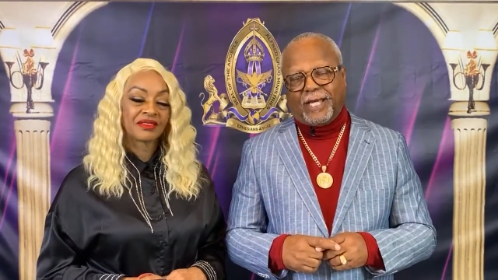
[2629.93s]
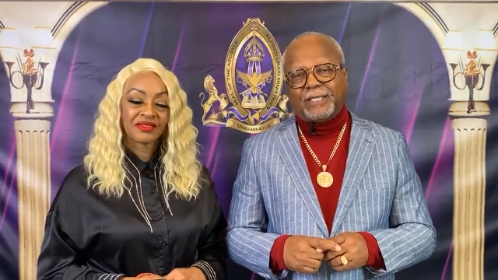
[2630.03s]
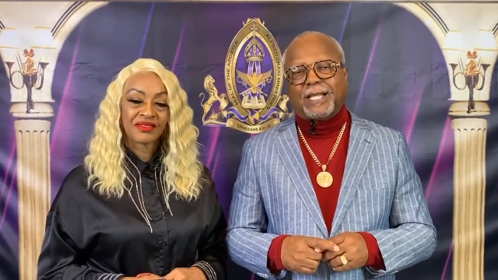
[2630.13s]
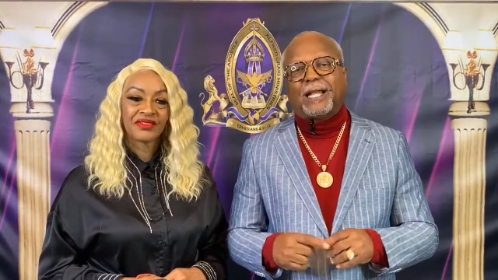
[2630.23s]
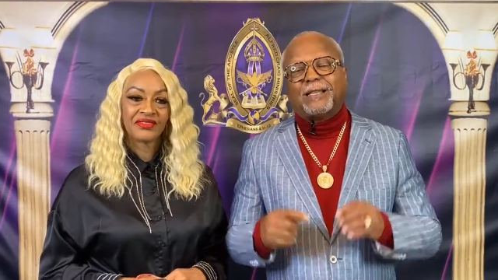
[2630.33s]

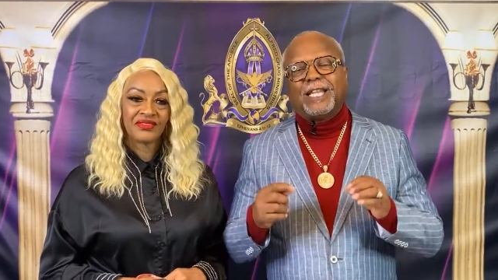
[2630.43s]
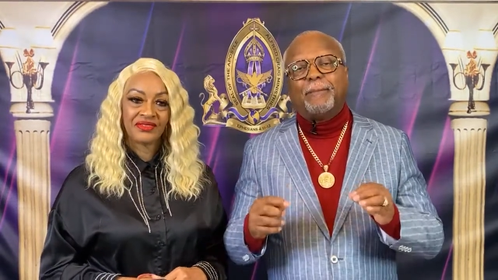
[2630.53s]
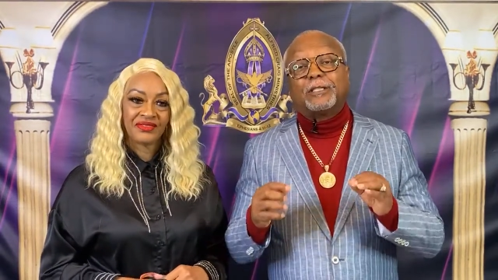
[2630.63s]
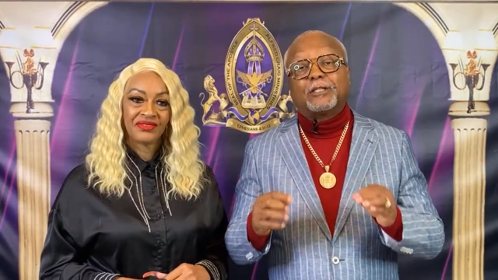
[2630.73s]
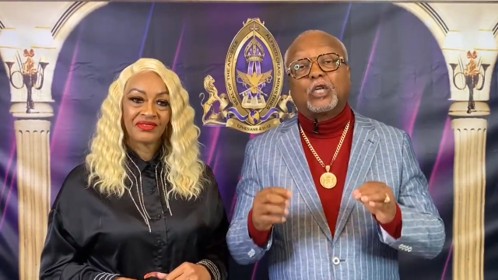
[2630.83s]
Speaker 1: He's not
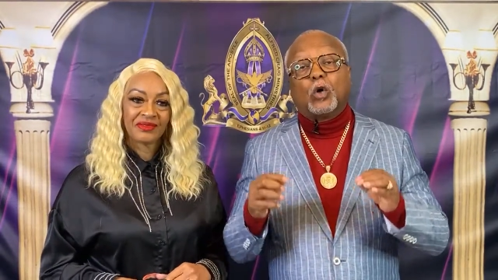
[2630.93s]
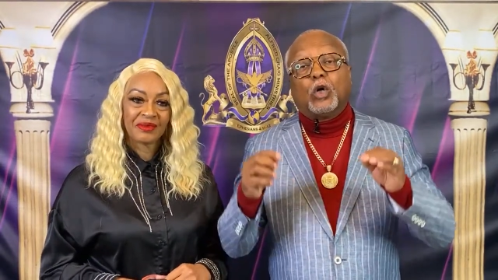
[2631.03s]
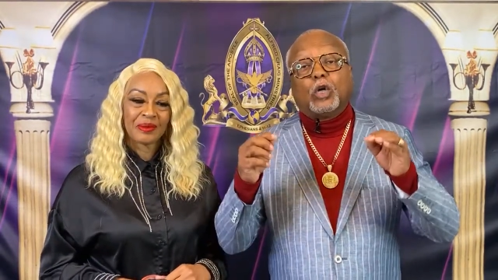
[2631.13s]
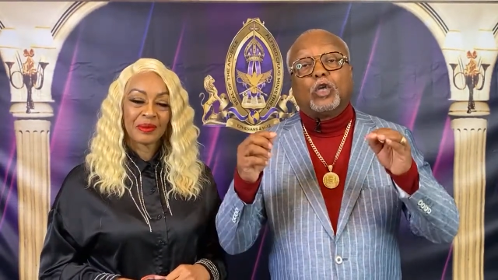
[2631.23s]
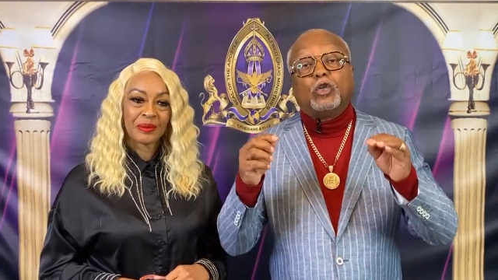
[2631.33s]
limited
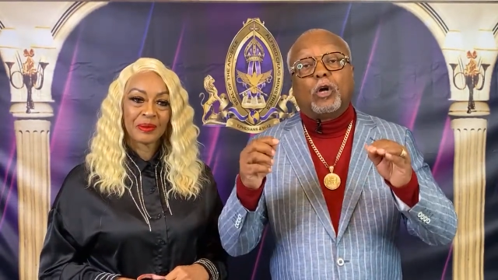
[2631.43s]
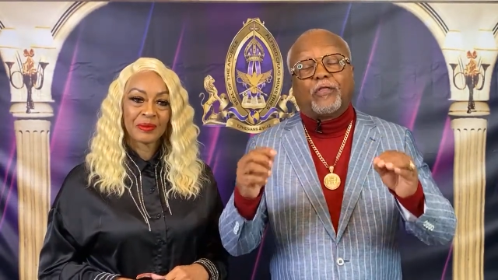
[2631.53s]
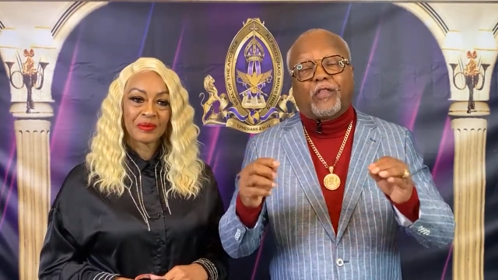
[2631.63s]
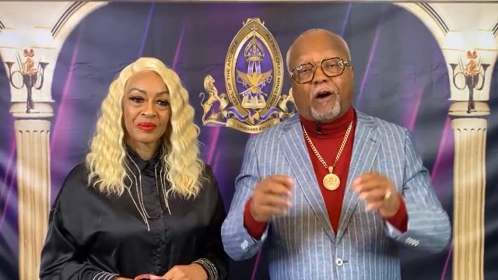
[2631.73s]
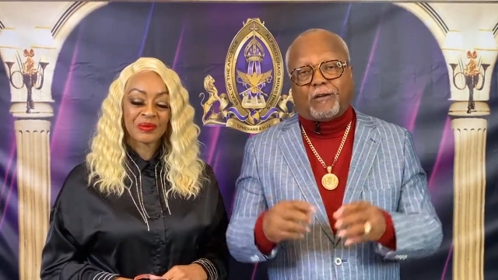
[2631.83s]
to
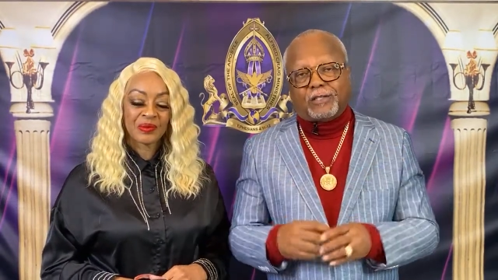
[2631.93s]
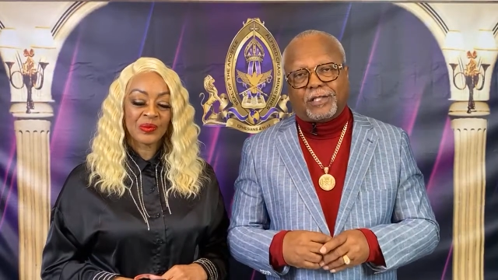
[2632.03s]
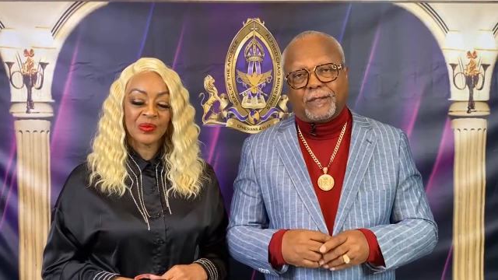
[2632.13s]
your thoughts.